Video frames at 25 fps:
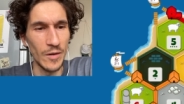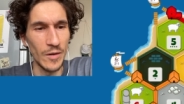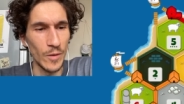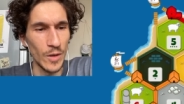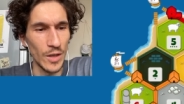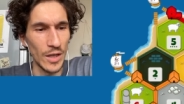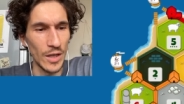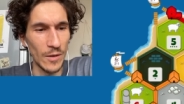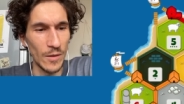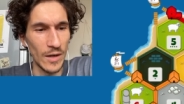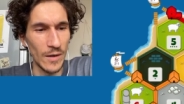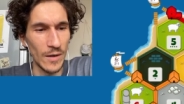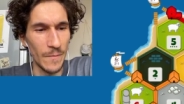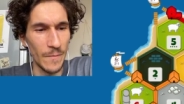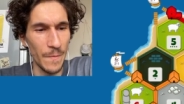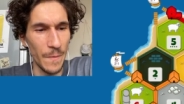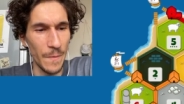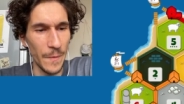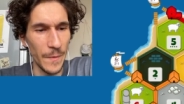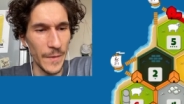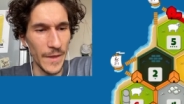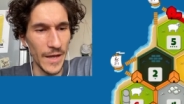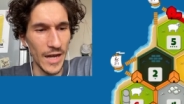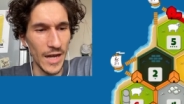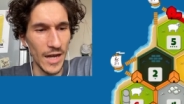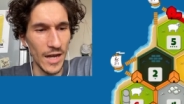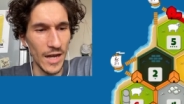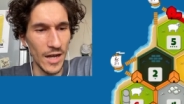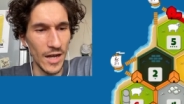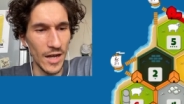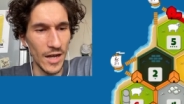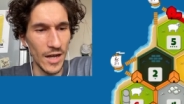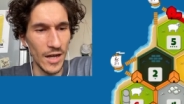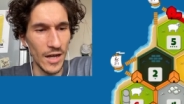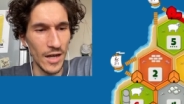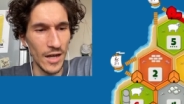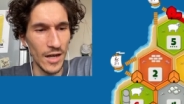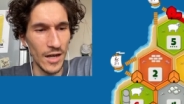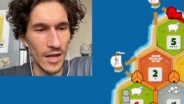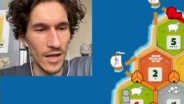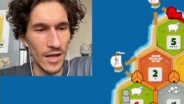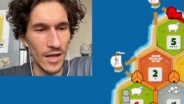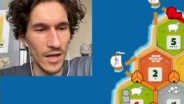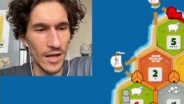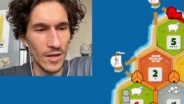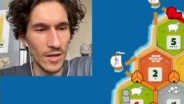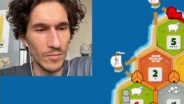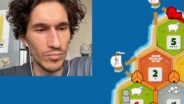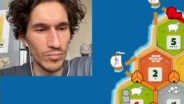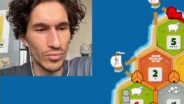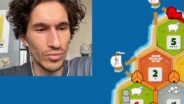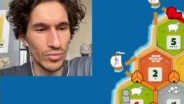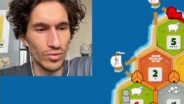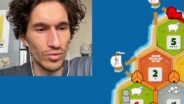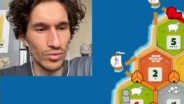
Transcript: Whatever, whatever. Uh,